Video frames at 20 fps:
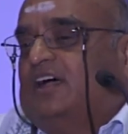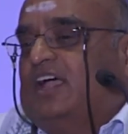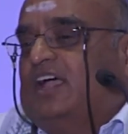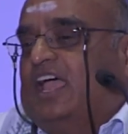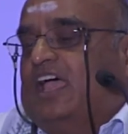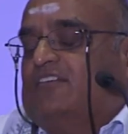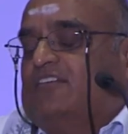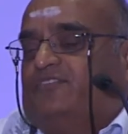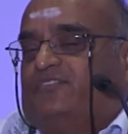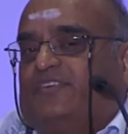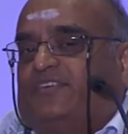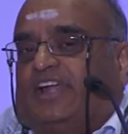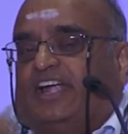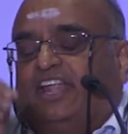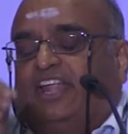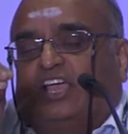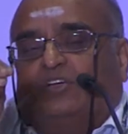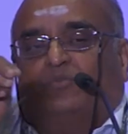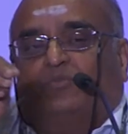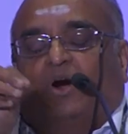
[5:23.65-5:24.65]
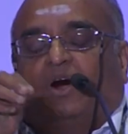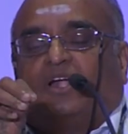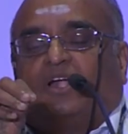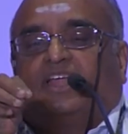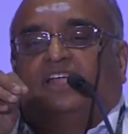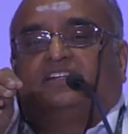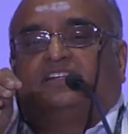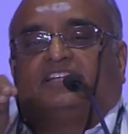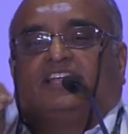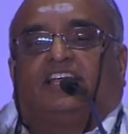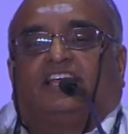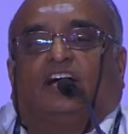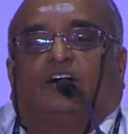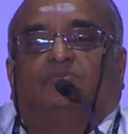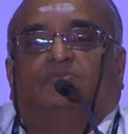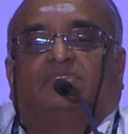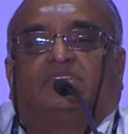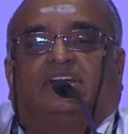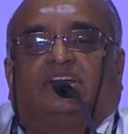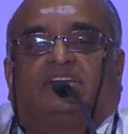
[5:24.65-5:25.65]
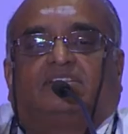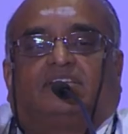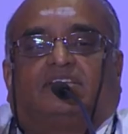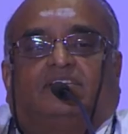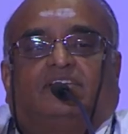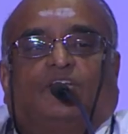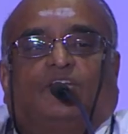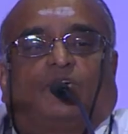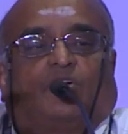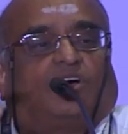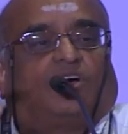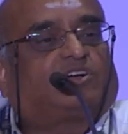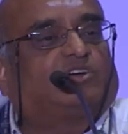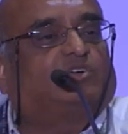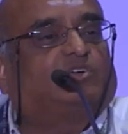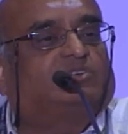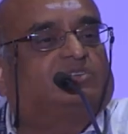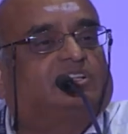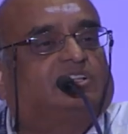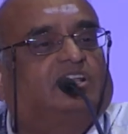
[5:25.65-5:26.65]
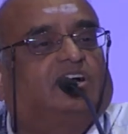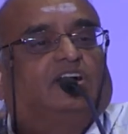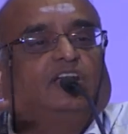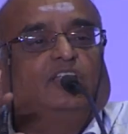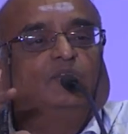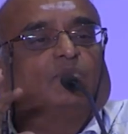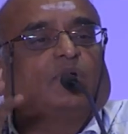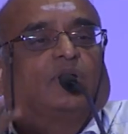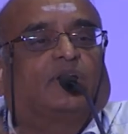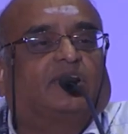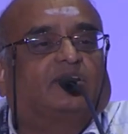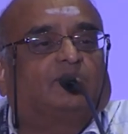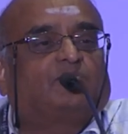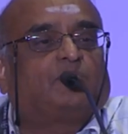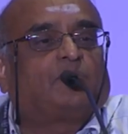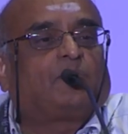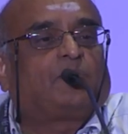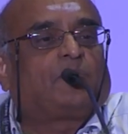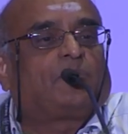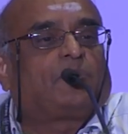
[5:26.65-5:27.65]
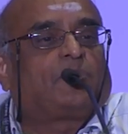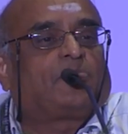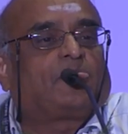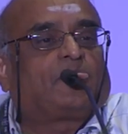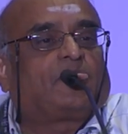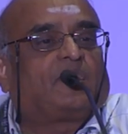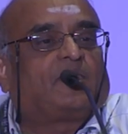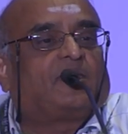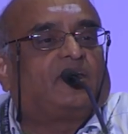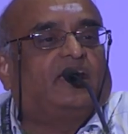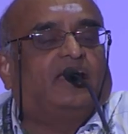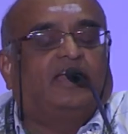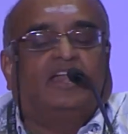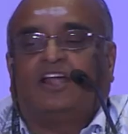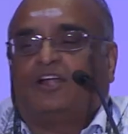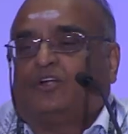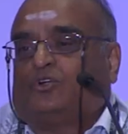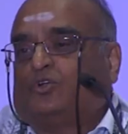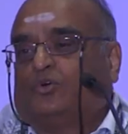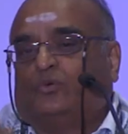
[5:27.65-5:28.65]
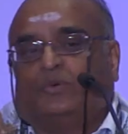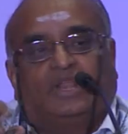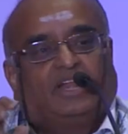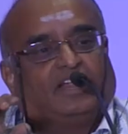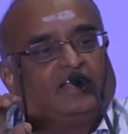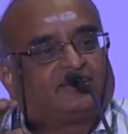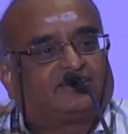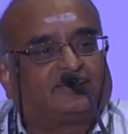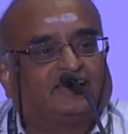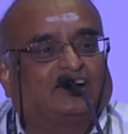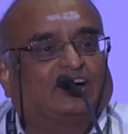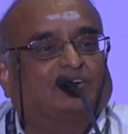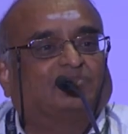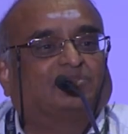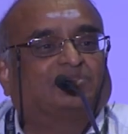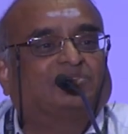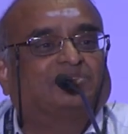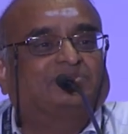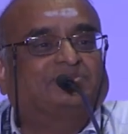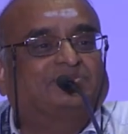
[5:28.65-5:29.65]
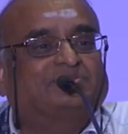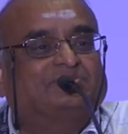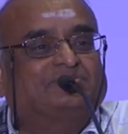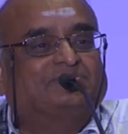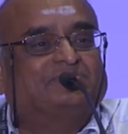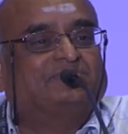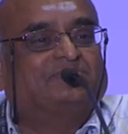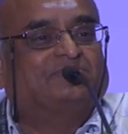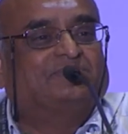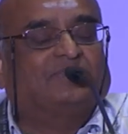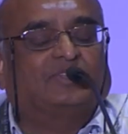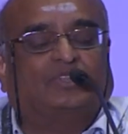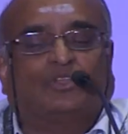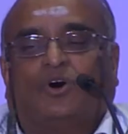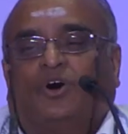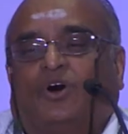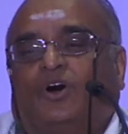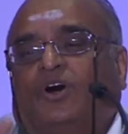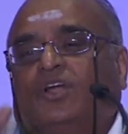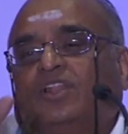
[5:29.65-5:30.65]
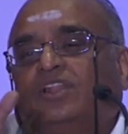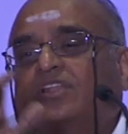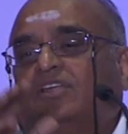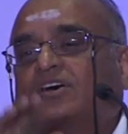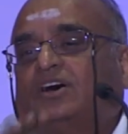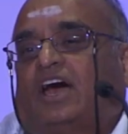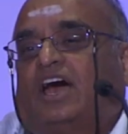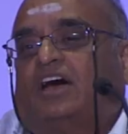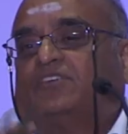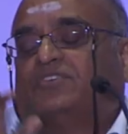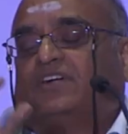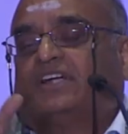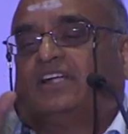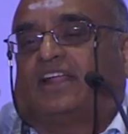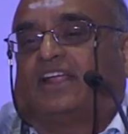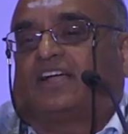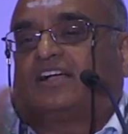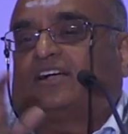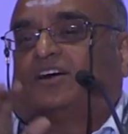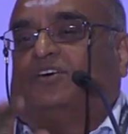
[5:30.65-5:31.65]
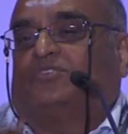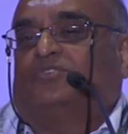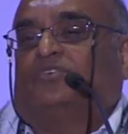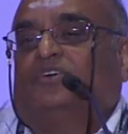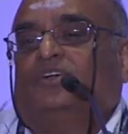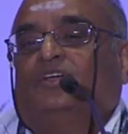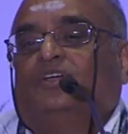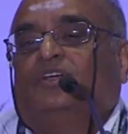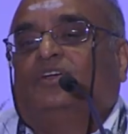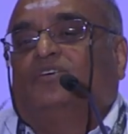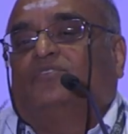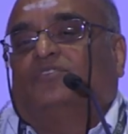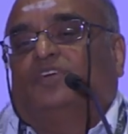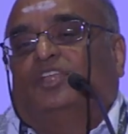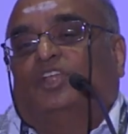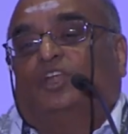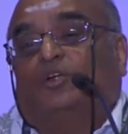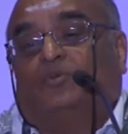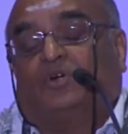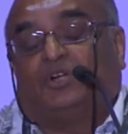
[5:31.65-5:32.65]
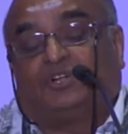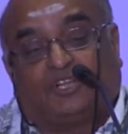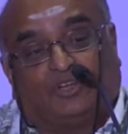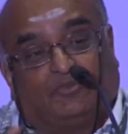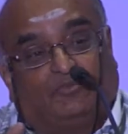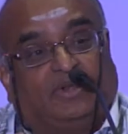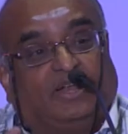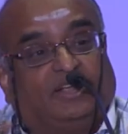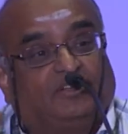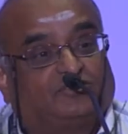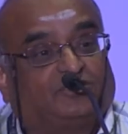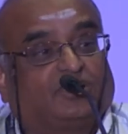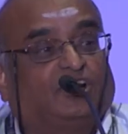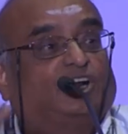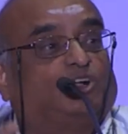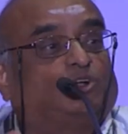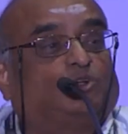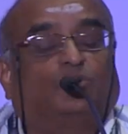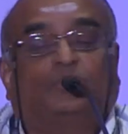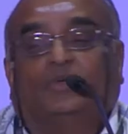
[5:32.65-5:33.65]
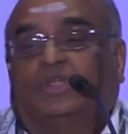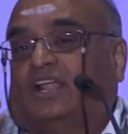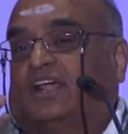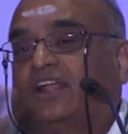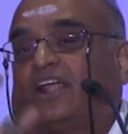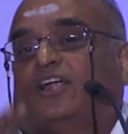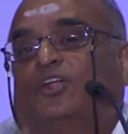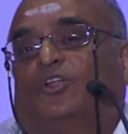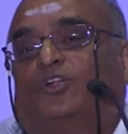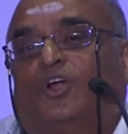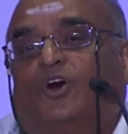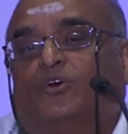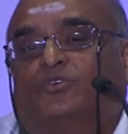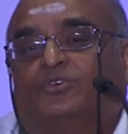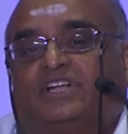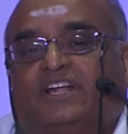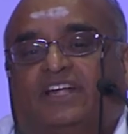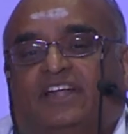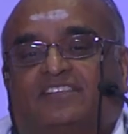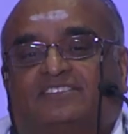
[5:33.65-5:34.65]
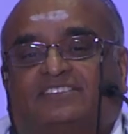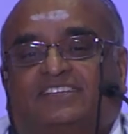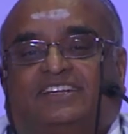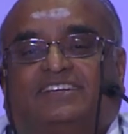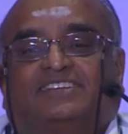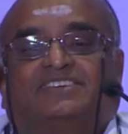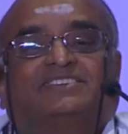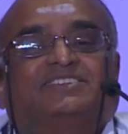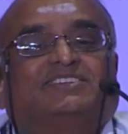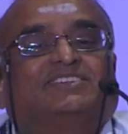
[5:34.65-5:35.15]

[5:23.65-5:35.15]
Every day morning, she comes at 7 o'clock in the early morning. In her two-wheeler, she comes. With all, half a truck of vegetables, she brings in a two-wheeler. I don't know how she does it.